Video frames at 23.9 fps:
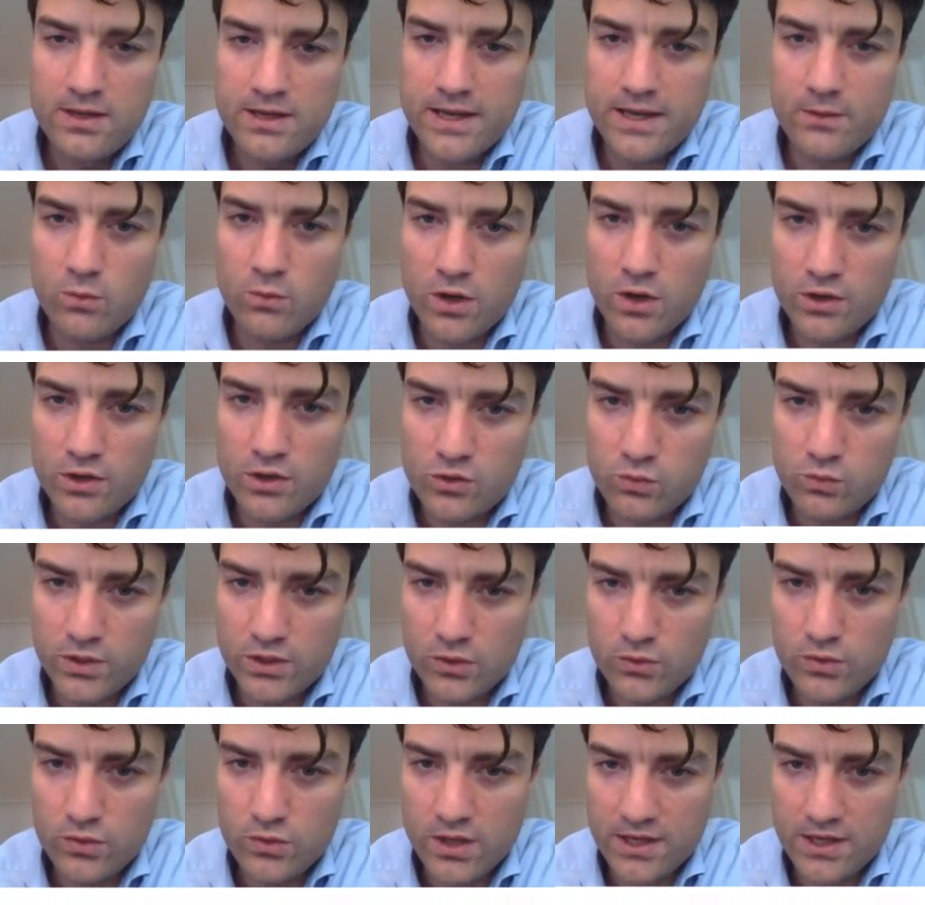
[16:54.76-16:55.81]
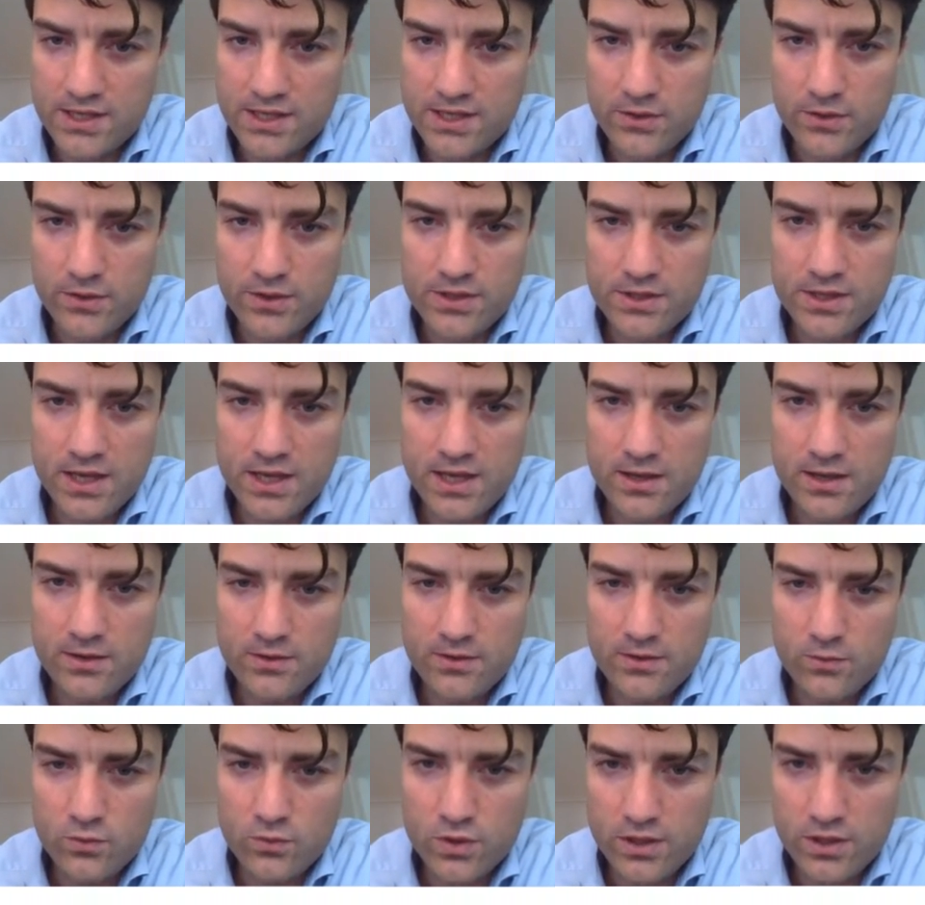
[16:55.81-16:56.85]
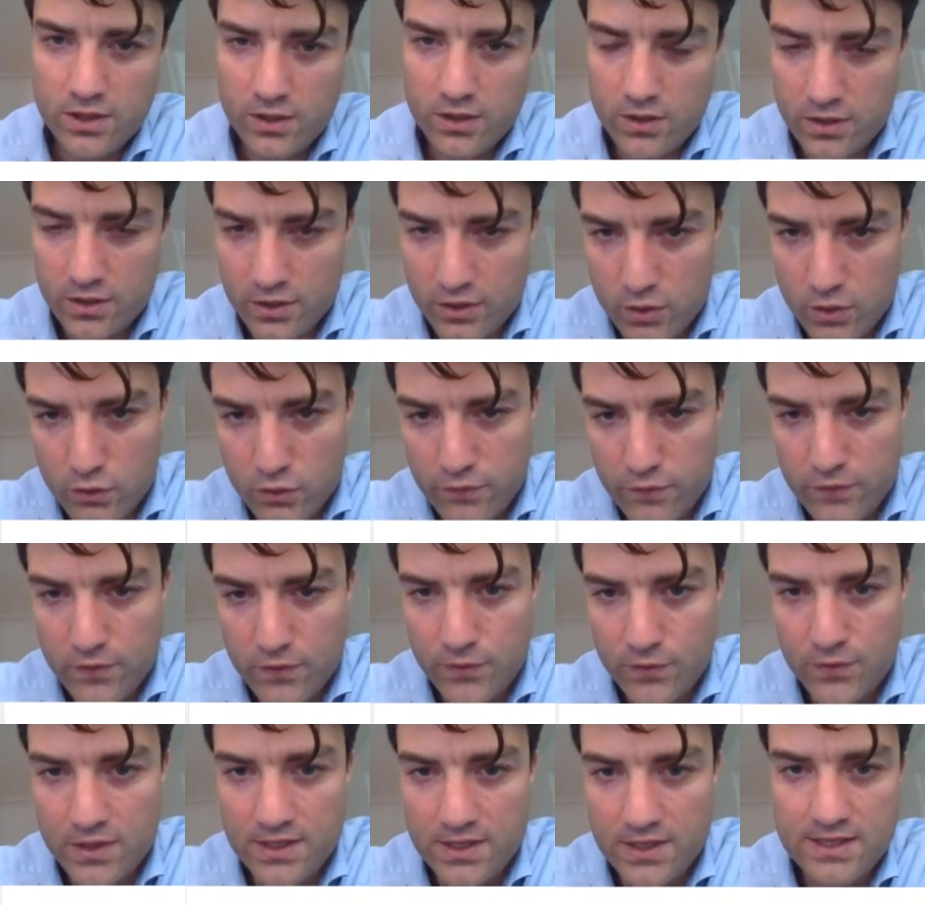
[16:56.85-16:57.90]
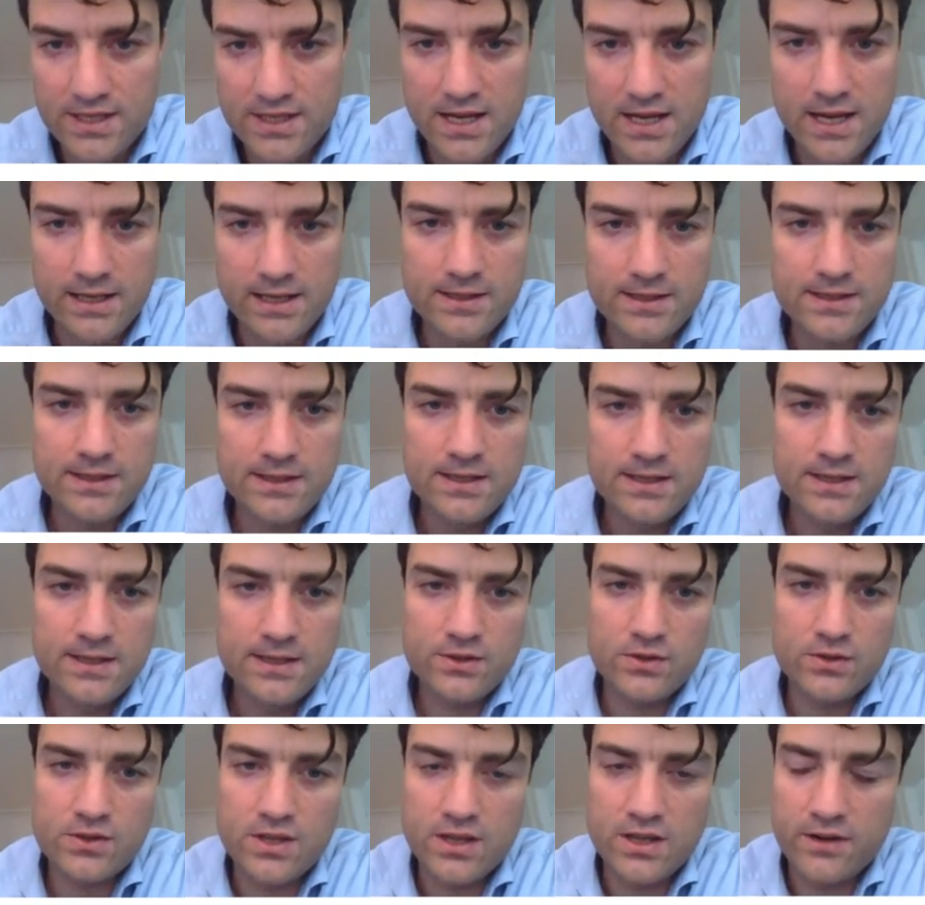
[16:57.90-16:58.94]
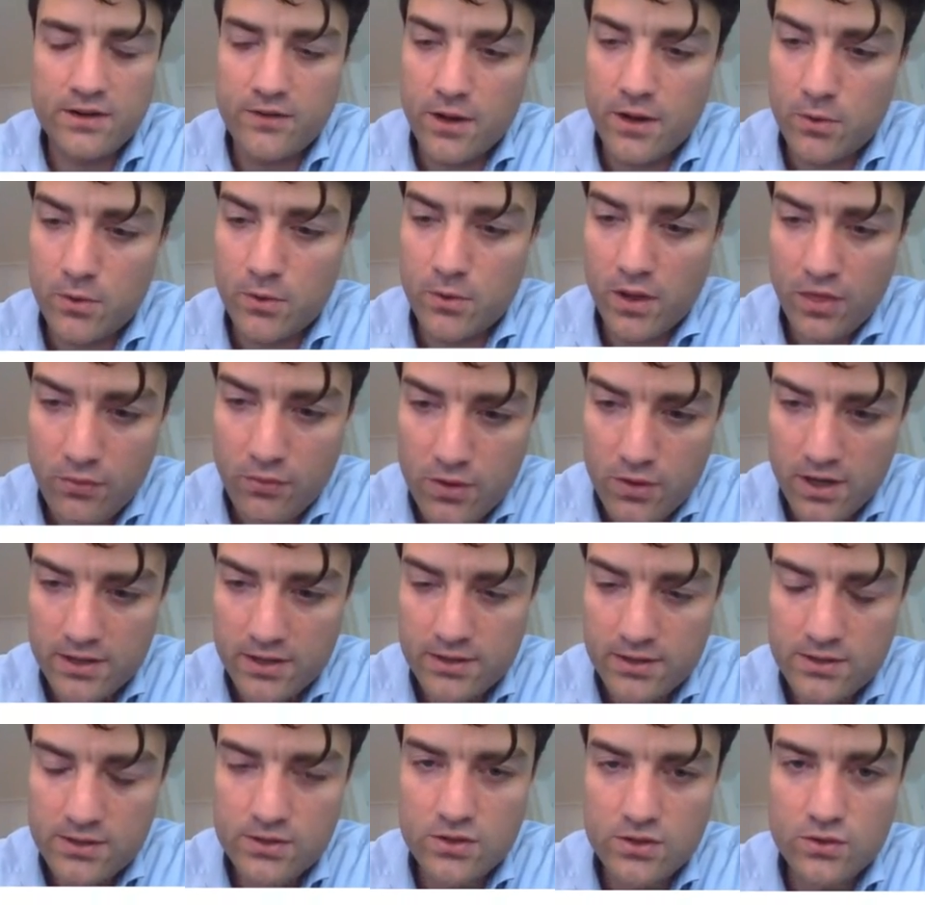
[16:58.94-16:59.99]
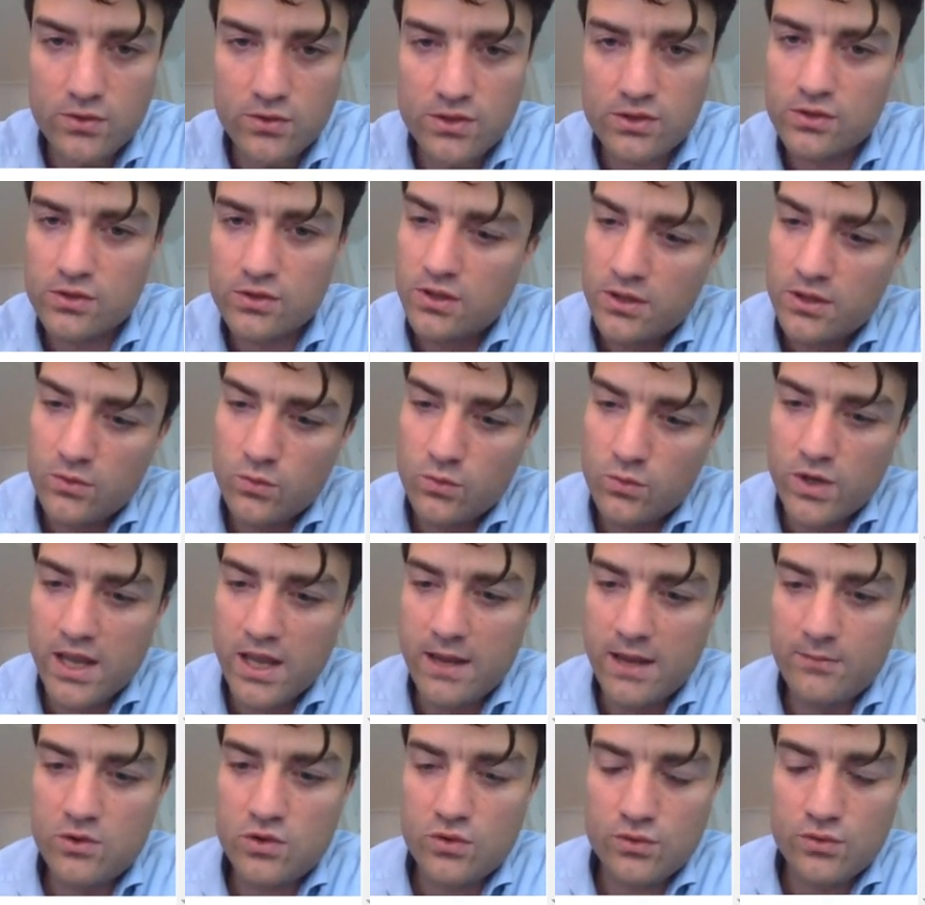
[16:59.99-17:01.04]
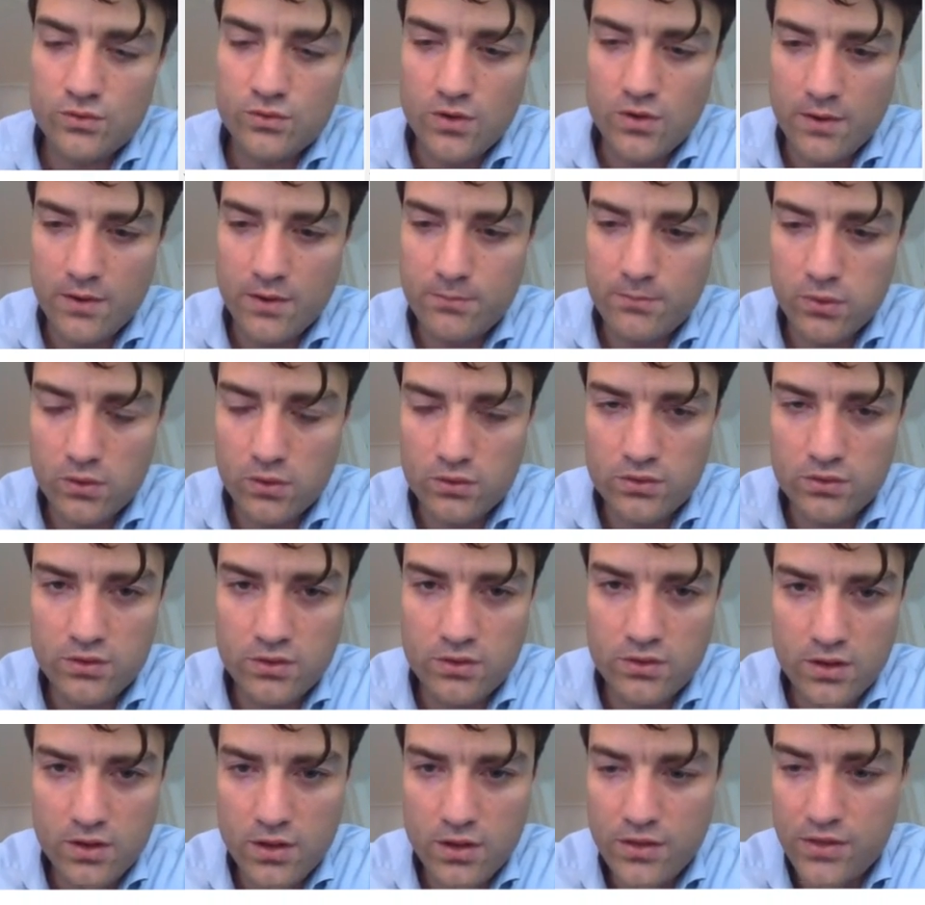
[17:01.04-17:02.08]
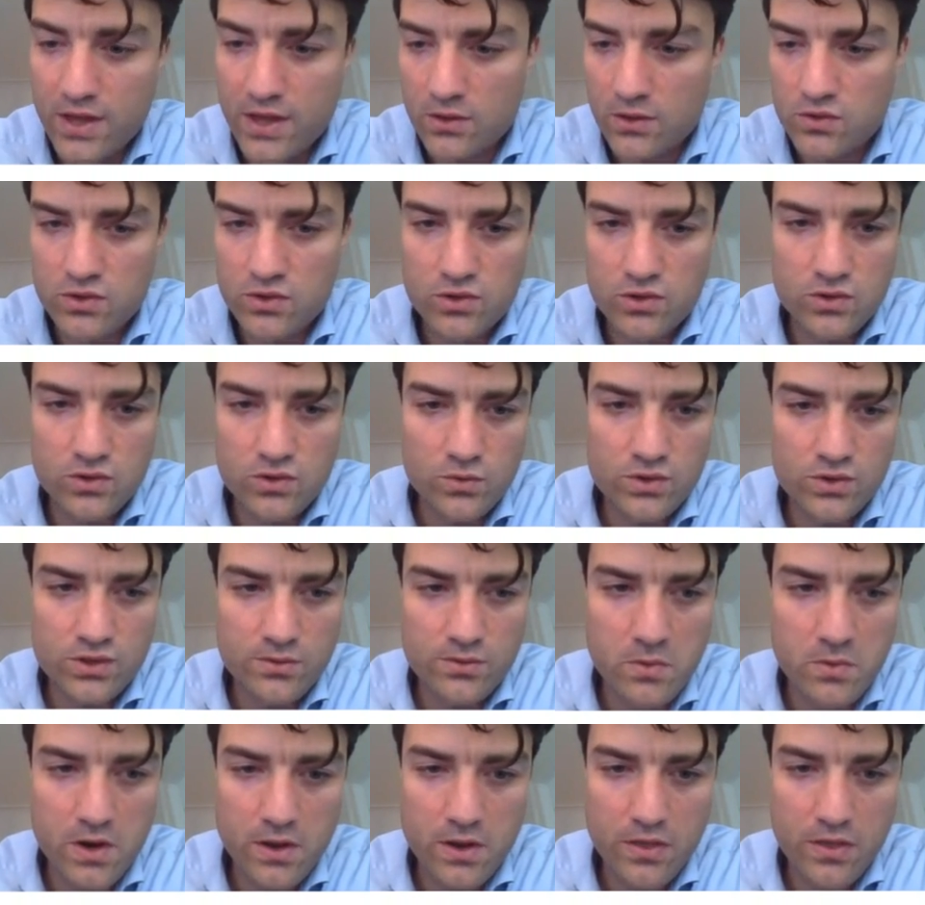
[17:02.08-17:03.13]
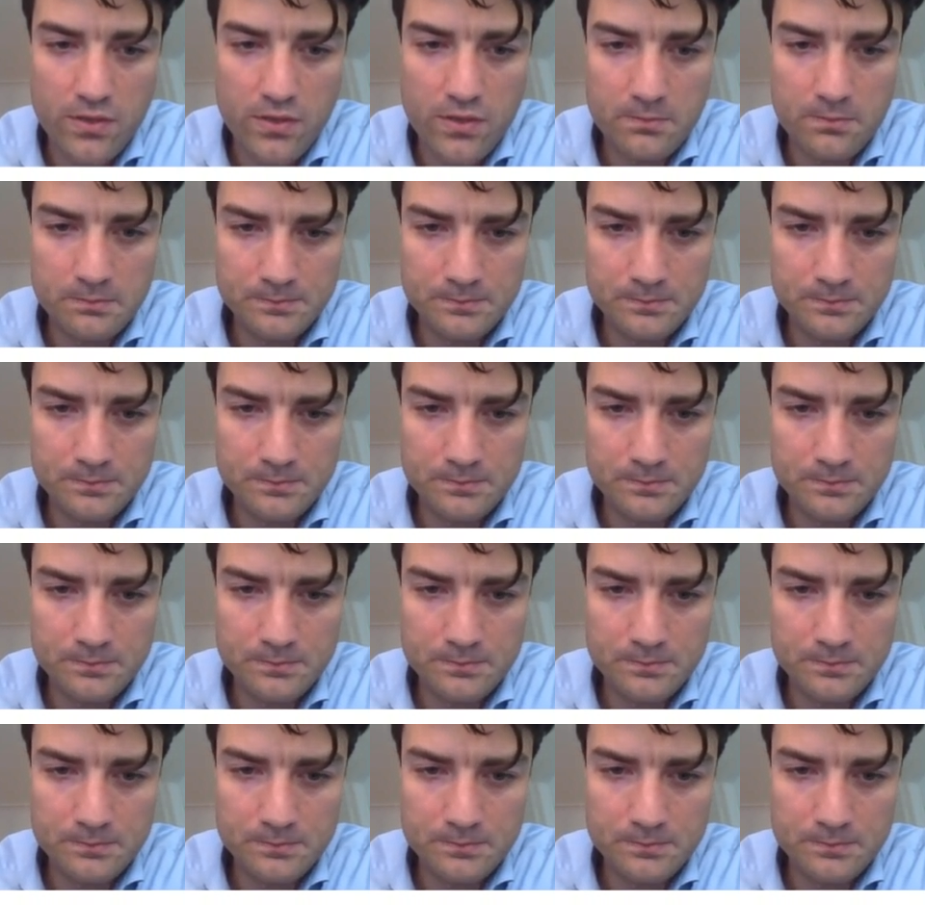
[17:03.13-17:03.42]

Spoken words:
and once we do a Series A, we're gonna go for these targets. So instead of onboarding 300 students, we aim to onboard 1,000 students a month.